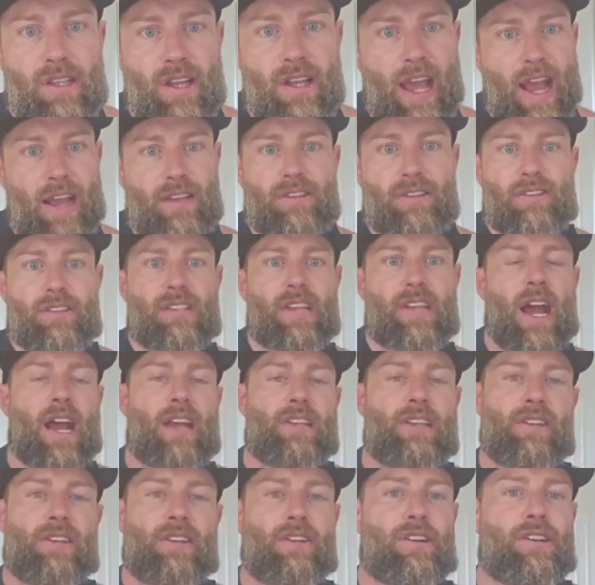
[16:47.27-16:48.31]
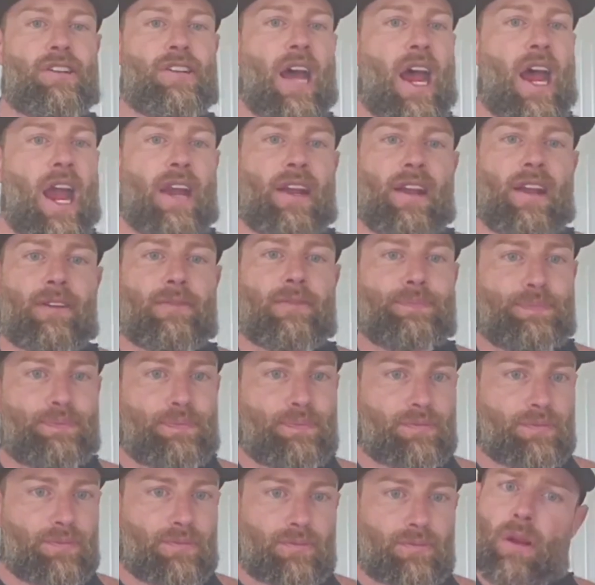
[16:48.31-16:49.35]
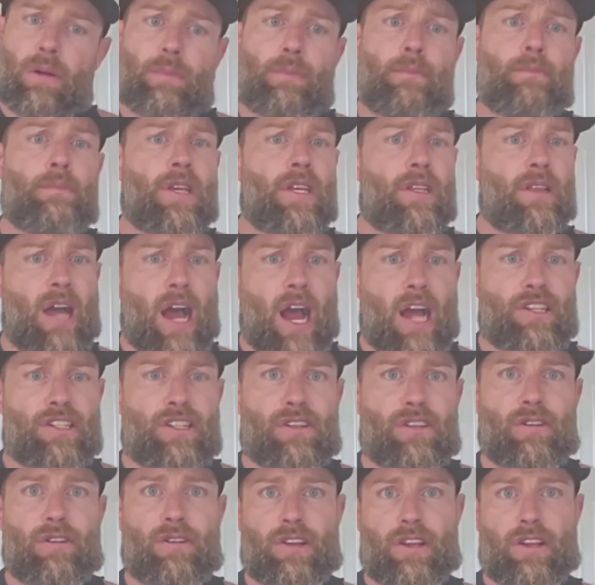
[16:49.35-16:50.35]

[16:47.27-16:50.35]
to exercising or dieting. But be logical.